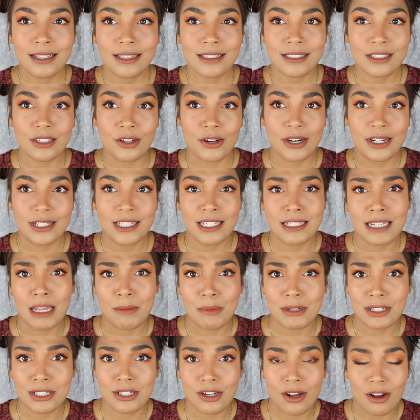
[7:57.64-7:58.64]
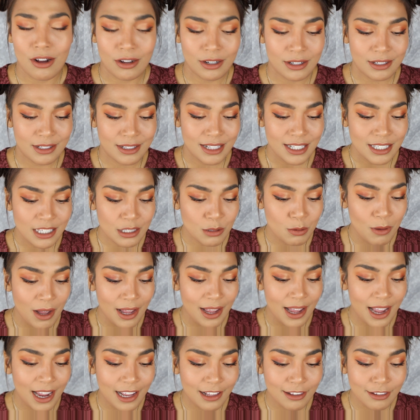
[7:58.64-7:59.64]
sorry, the neighbor's dog. This is
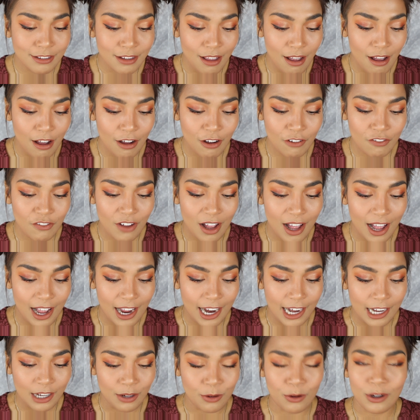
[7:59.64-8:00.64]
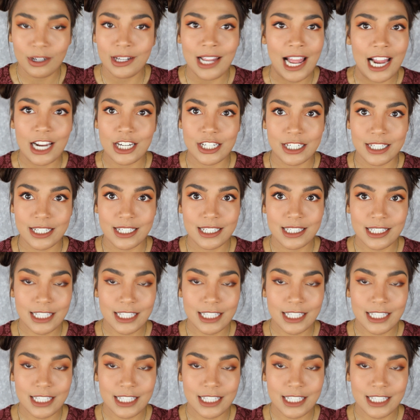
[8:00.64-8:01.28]
why I love Eylure Lashes,